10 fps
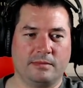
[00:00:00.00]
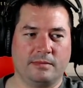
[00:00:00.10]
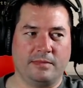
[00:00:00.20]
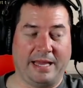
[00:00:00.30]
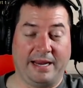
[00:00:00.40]

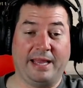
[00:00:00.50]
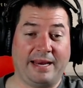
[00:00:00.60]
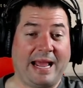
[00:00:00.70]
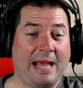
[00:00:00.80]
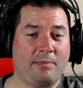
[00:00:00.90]
And it
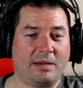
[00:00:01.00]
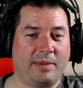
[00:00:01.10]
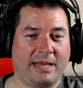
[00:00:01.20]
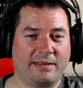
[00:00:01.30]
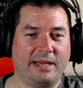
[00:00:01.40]
happened
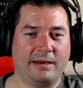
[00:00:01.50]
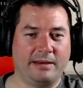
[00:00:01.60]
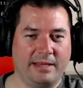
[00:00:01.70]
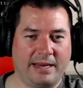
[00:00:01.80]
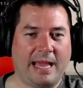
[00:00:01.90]
back then.
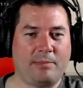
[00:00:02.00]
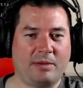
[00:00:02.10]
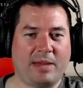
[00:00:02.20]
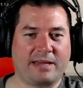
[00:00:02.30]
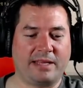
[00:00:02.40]
It happened
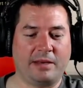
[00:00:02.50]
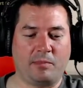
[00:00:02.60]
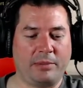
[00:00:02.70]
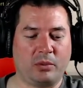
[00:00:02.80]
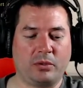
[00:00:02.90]
back then.
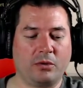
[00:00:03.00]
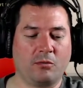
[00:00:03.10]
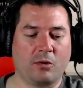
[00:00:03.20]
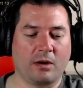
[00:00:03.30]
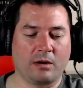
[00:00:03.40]
People who
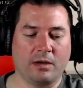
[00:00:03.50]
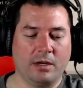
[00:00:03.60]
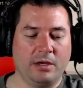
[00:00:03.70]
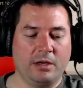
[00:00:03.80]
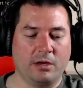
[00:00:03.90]
were
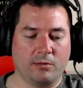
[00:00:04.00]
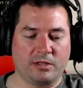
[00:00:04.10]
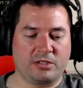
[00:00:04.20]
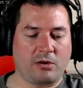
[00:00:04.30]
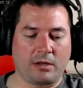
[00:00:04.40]

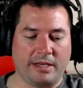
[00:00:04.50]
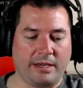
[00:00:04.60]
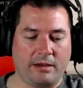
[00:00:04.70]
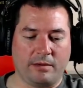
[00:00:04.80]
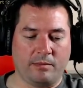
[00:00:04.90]
struggling
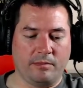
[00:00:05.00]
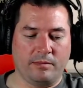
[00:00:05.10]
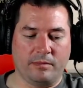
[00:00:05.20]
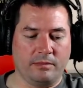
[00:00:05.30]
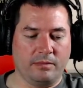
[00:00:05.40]
on,
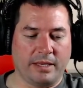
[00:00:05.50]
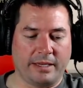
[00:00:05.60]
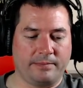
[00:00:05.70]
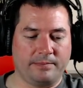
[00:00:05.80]
like,